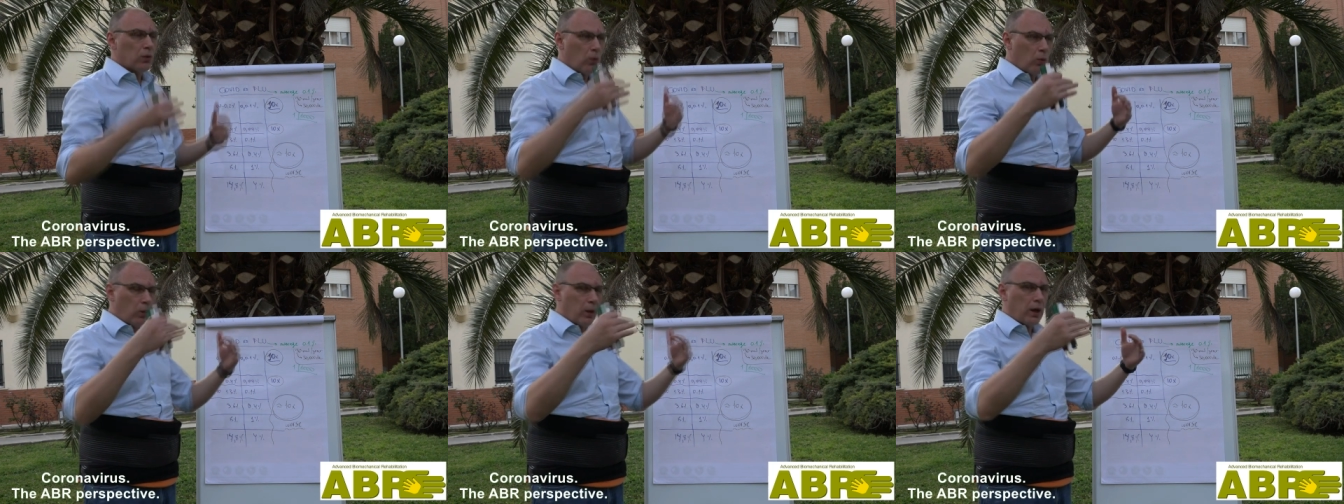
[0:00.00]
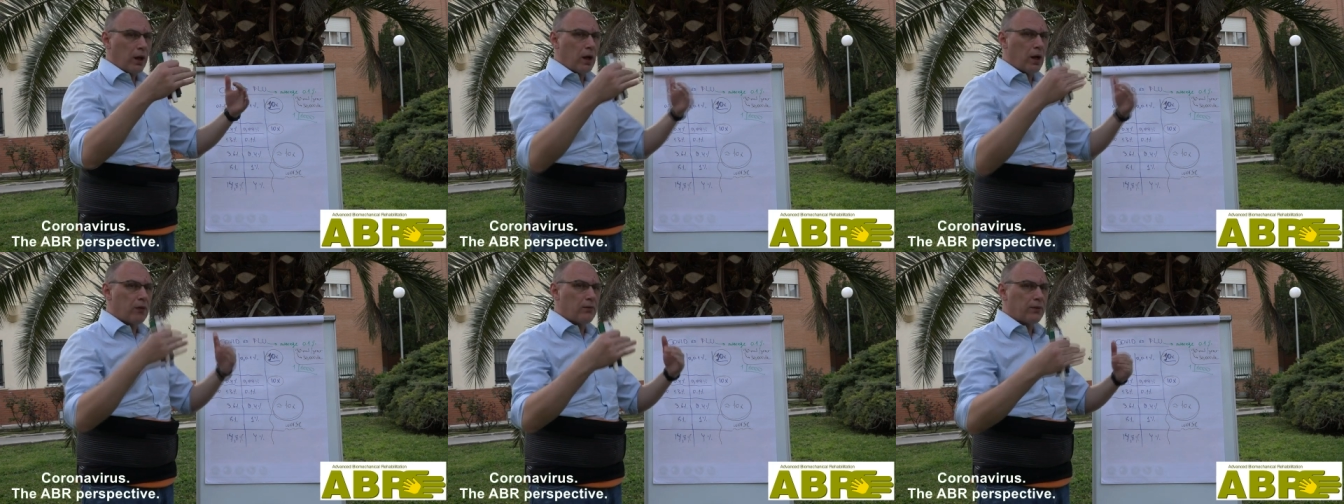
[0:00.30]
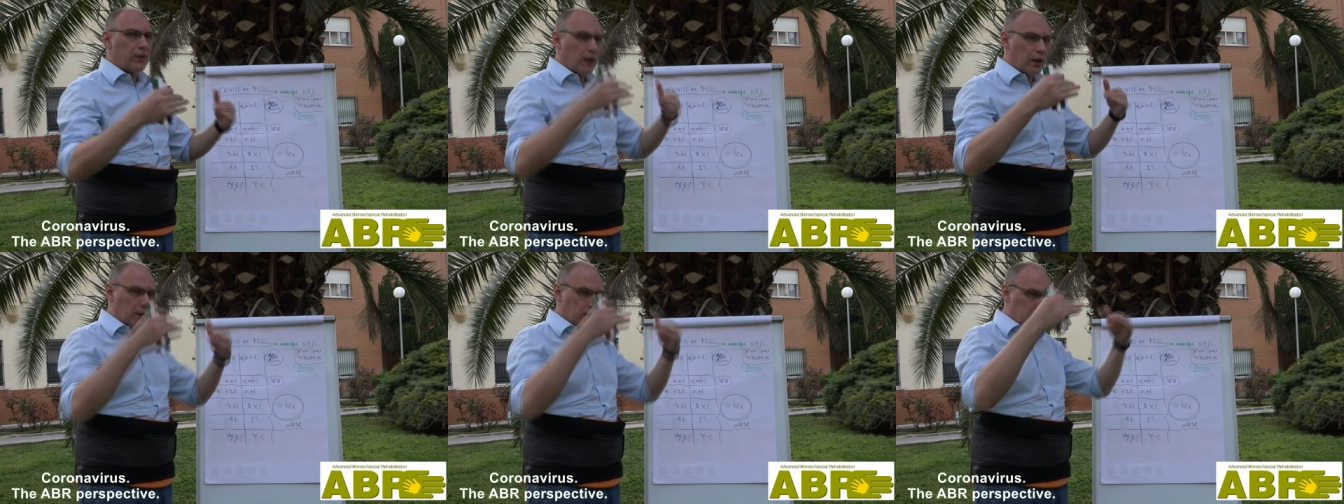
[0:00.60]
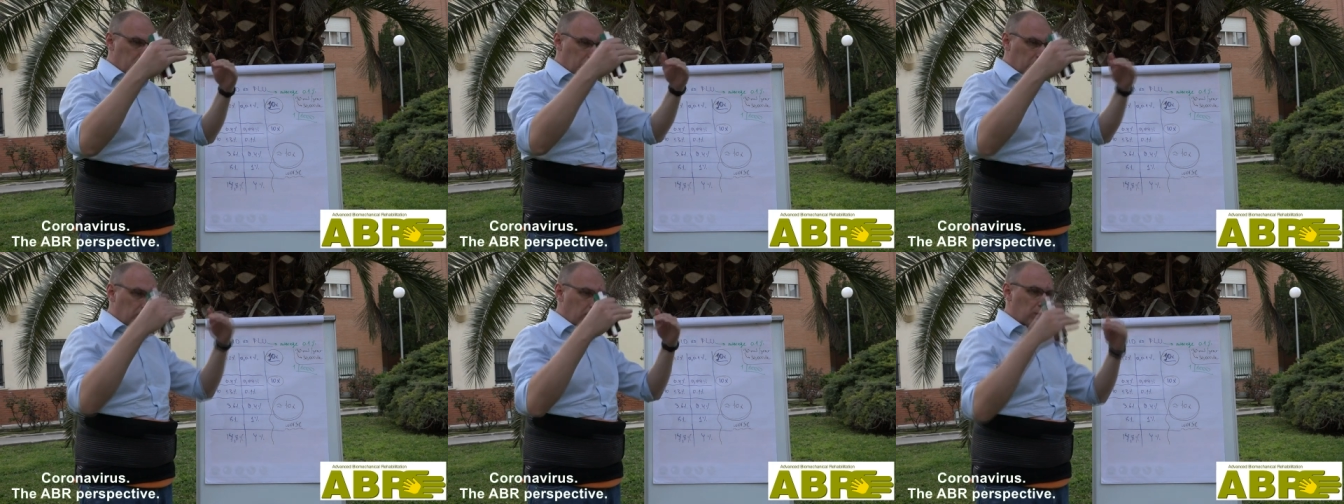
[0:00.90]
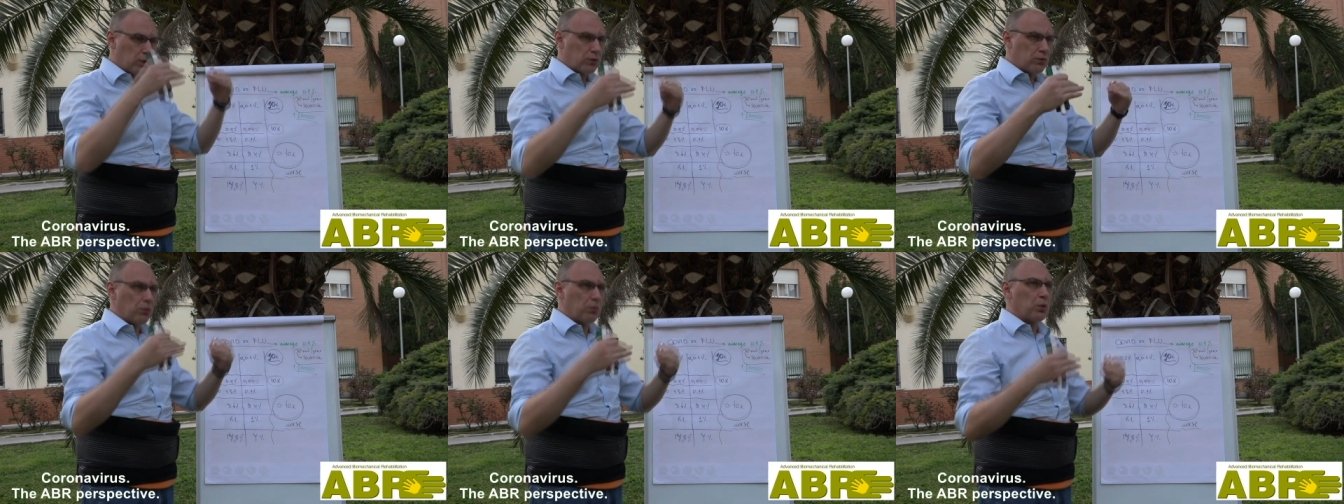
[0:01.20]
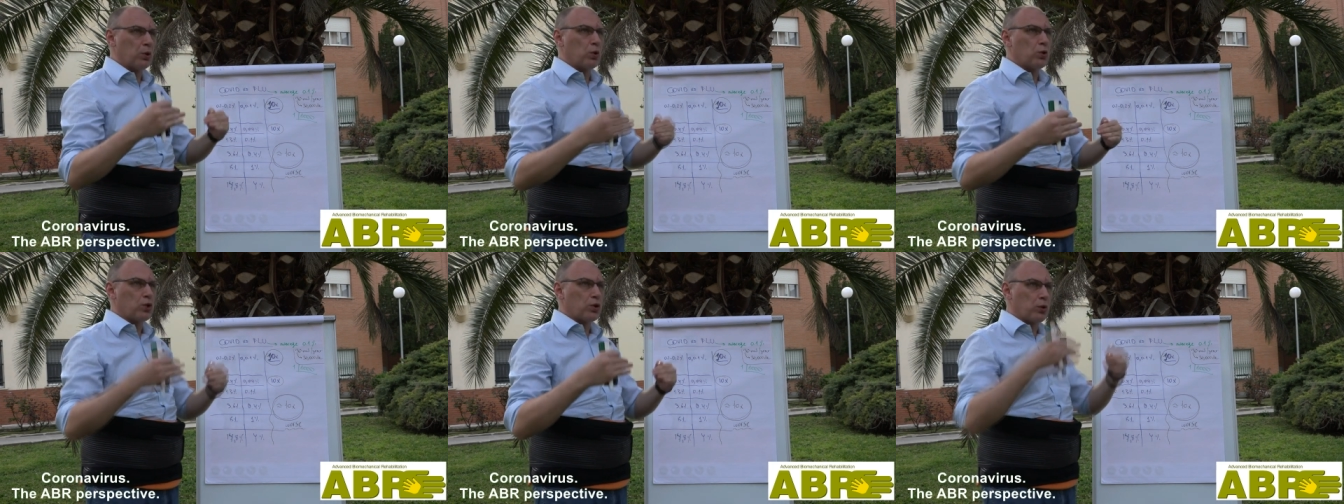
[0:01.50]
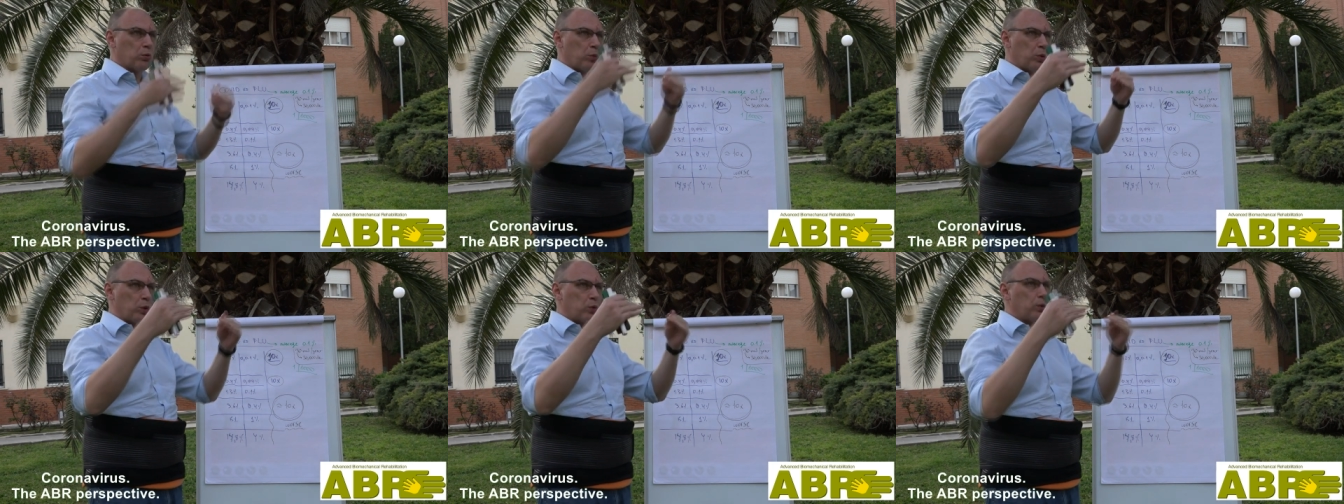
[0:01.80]
we have that
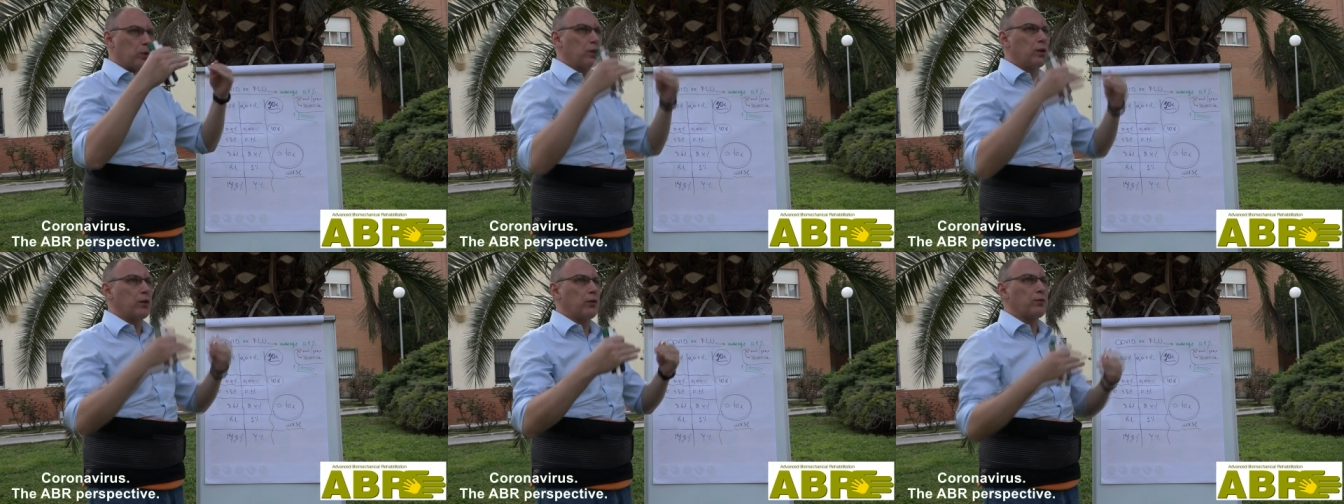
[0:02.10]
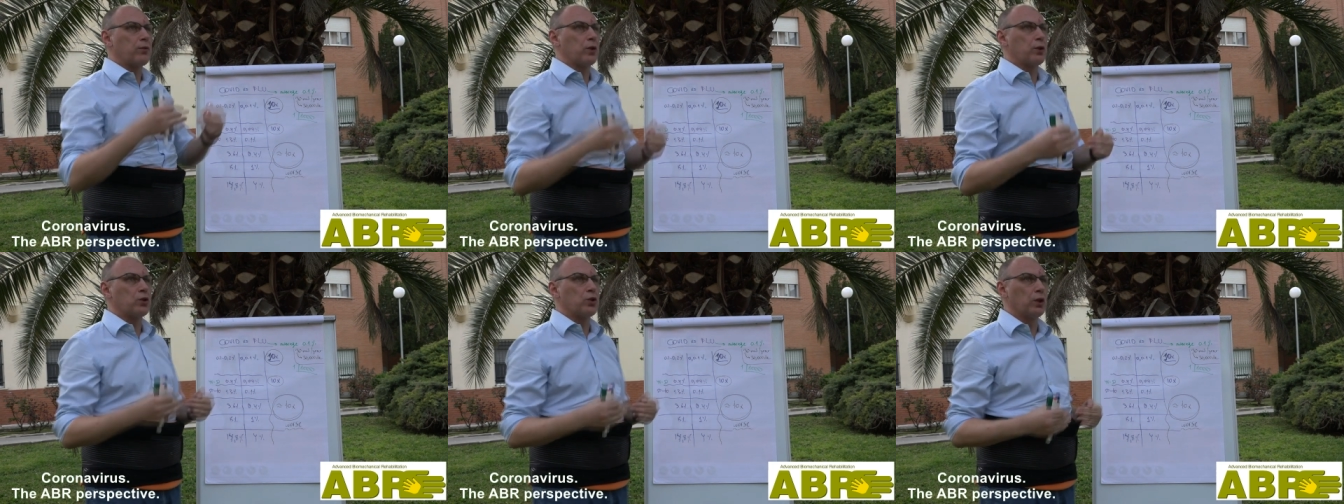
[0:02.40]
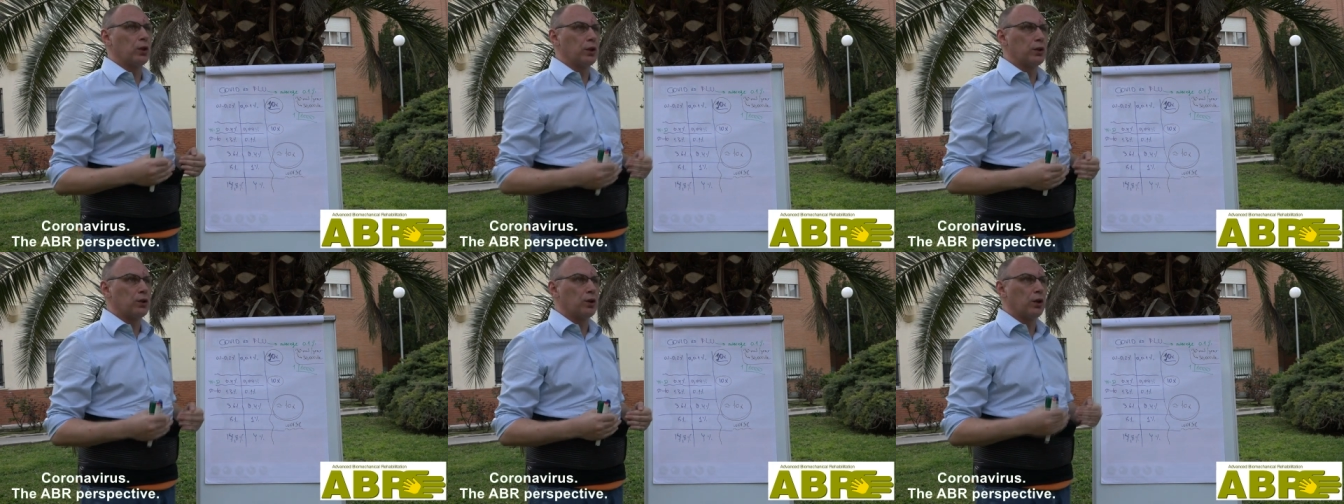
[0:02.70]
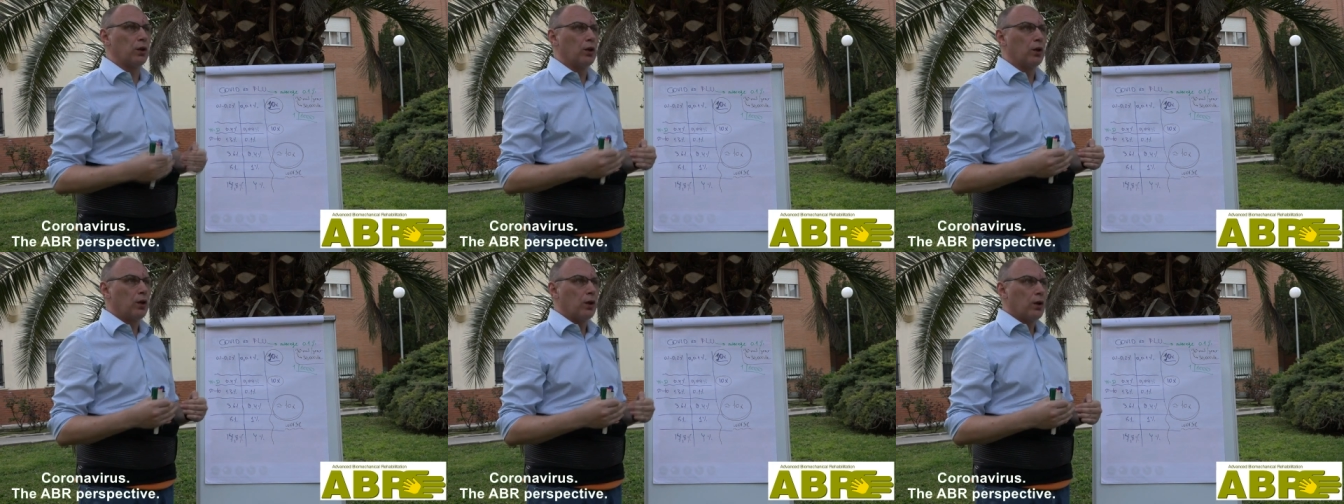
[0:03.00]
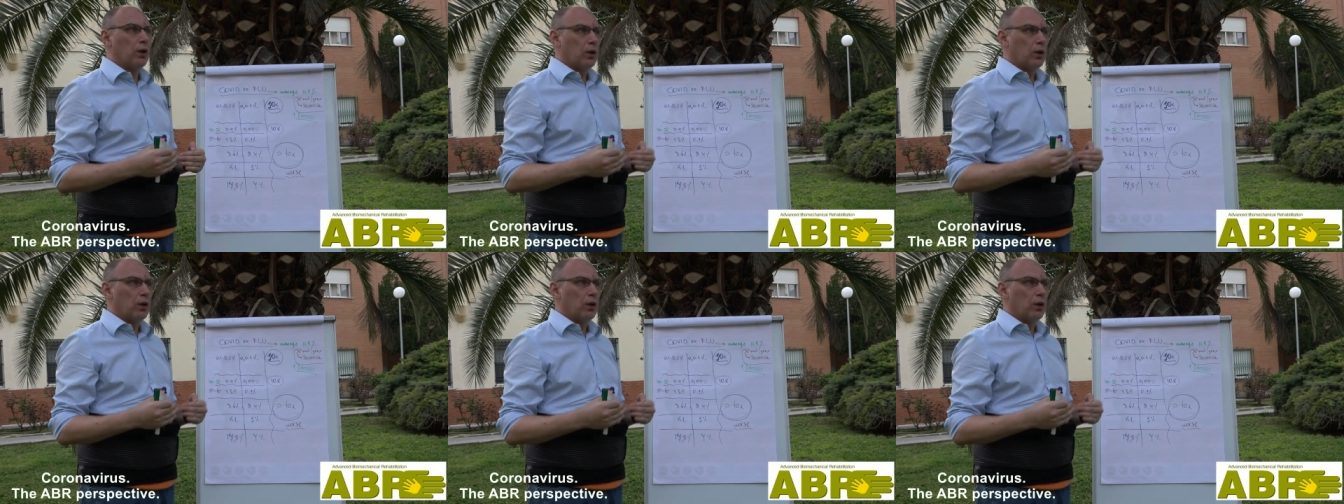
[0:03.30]
distribution between the fragility